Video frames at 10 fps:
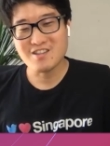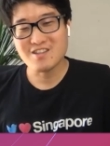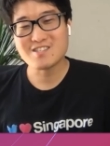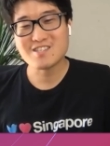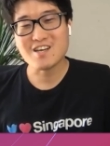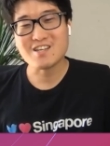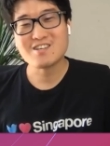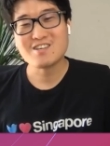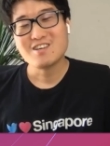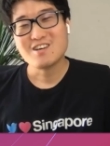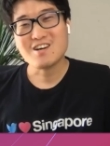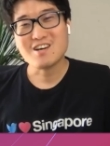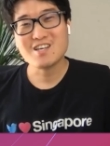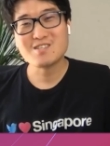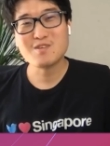in this site
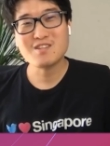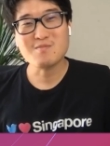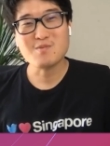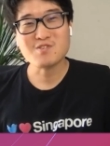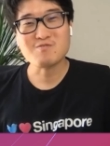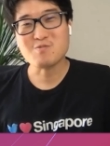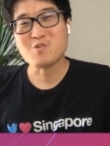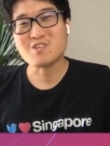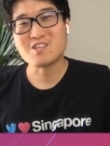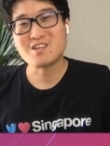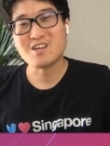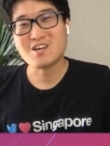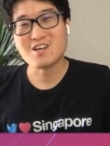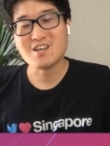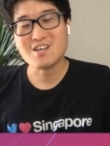has been the most rewarding
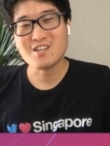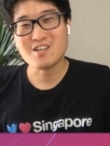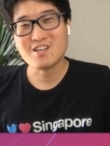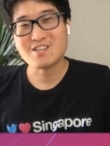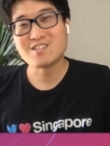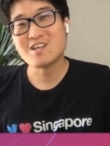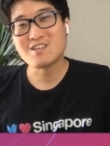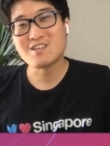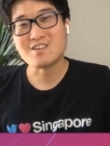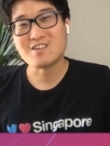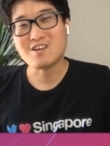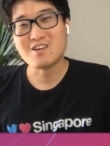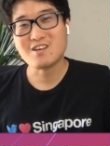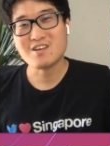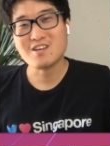and exciting
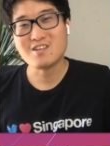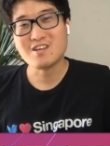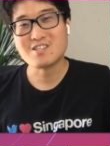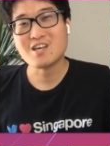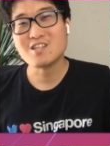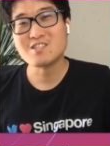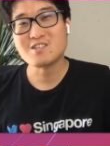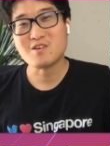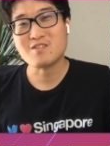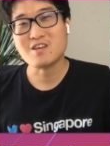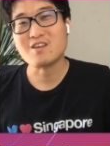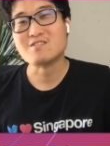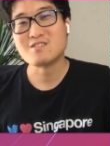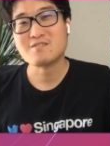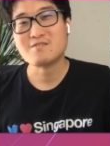and challenging one
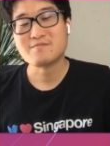yet.